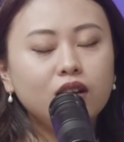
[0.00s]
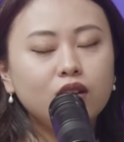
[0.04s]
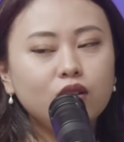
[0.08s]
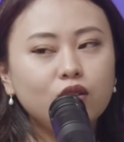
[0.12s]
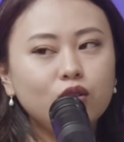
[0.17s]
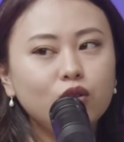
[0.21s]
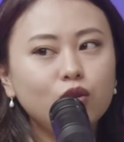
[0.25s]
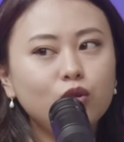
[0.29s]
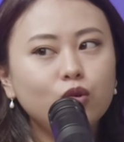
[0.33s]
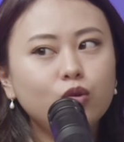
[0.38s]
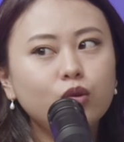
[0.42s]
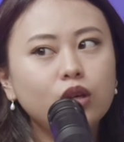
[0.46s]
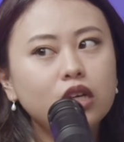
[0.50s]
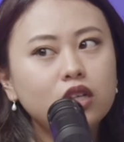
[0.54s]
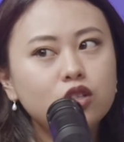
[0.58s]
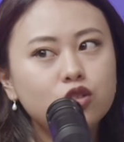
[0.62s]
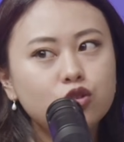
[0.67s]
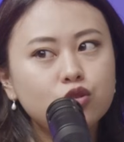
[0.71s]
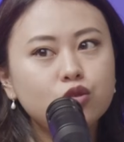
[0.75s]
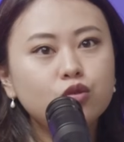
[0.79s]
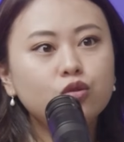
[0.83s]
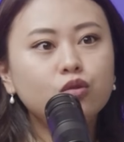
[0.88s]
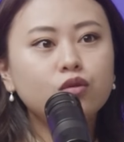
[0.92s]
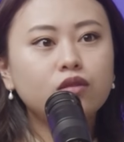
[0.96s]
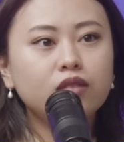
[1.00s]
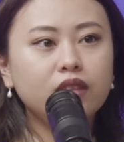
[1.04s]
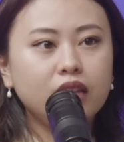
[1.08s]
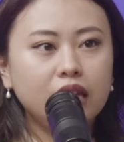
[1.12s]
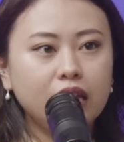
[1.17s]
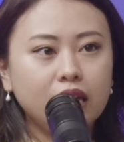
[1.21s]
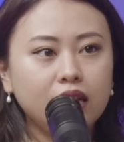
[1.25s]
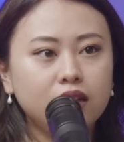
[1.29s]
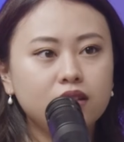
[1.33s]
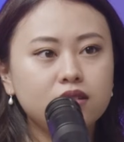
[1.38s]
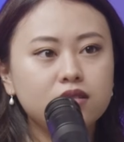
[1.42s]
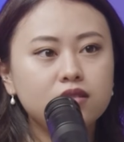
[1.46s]
you each do
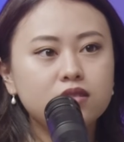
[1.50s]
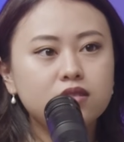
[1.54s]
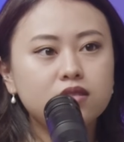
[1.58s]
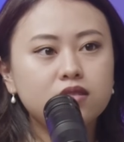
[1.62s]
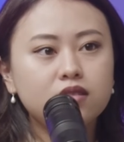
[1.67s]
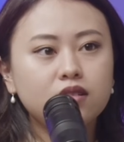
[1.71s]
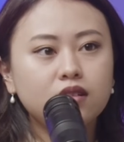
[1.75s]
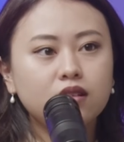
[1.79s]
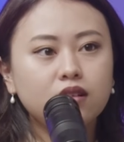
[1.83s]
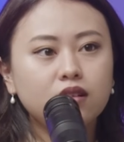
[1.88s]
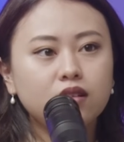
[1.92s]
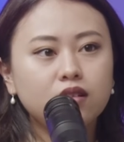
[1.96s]
things